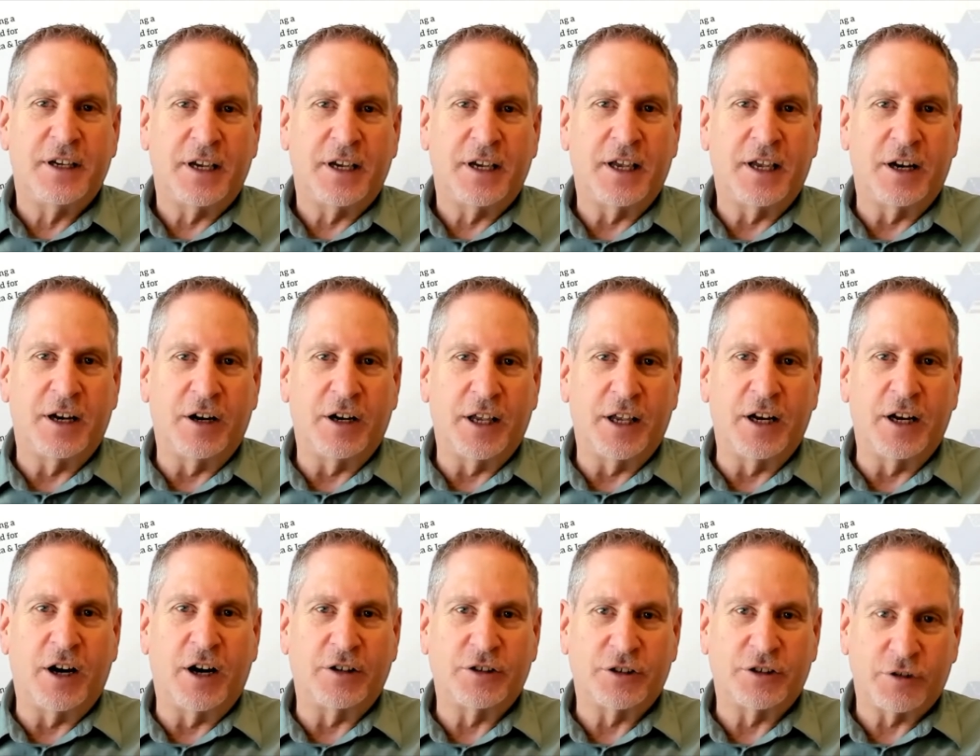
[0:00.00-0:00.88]
in in
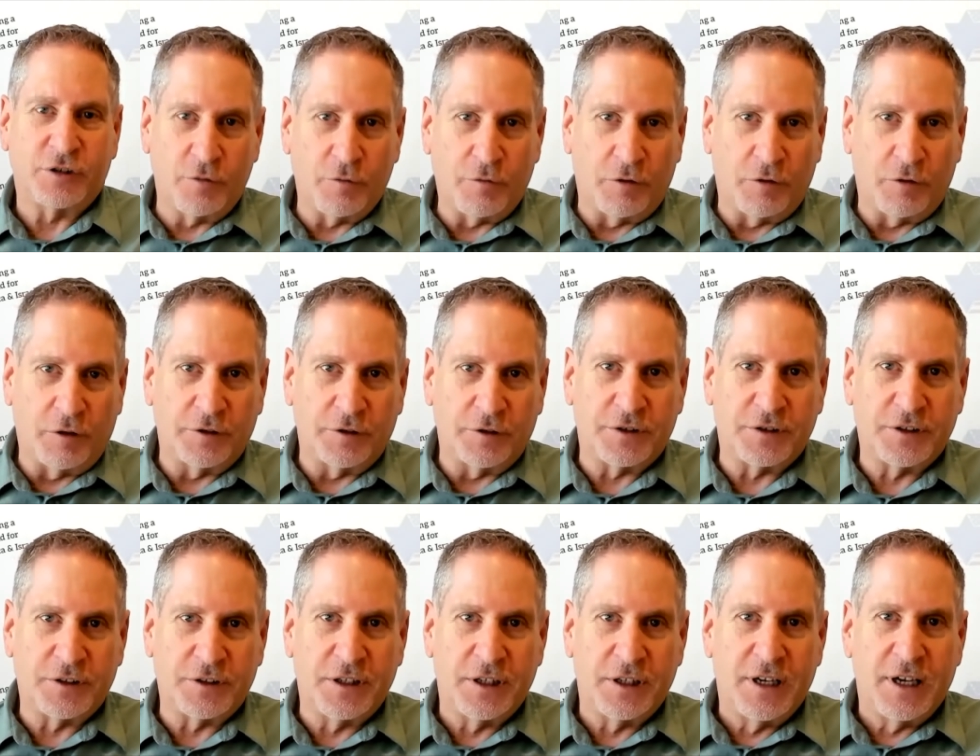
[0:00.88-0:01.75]
our
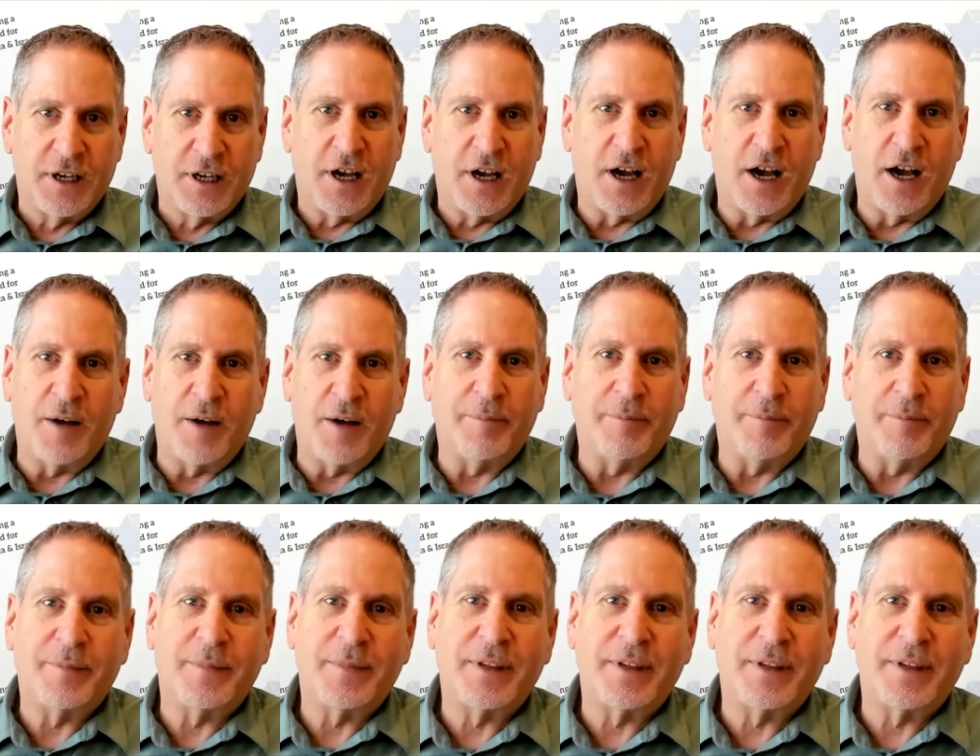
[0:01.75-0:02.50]
schools. Um,